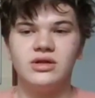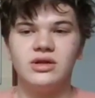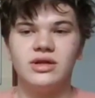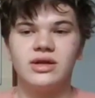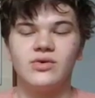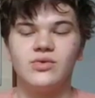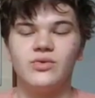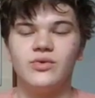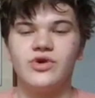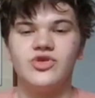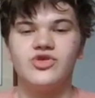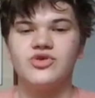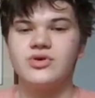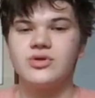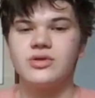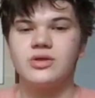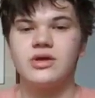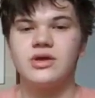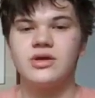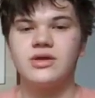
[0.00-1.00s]
Like which
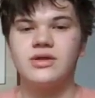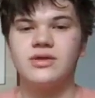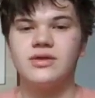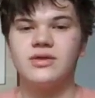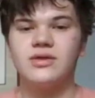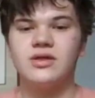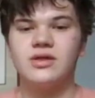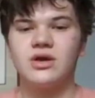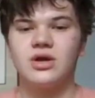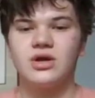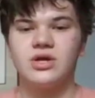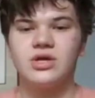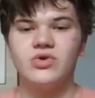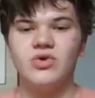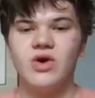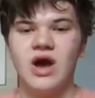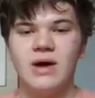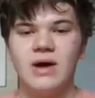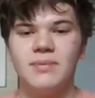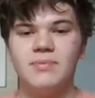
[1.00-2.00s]
is it? Are
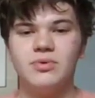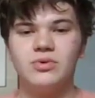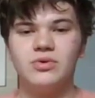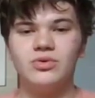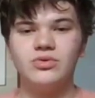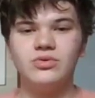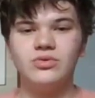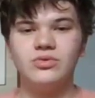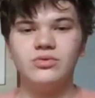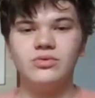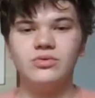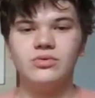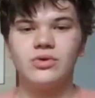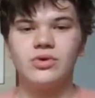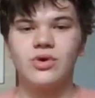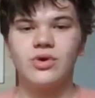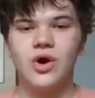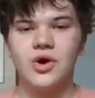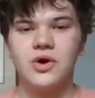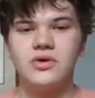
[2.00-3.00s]
you Apple
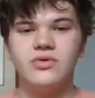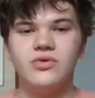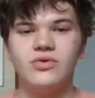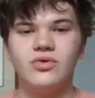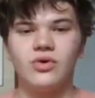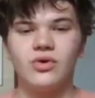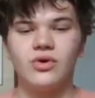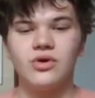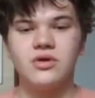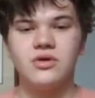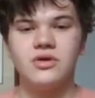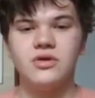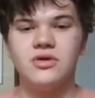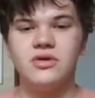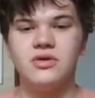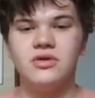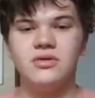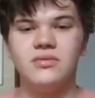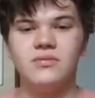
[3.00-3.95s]
or are you Norton?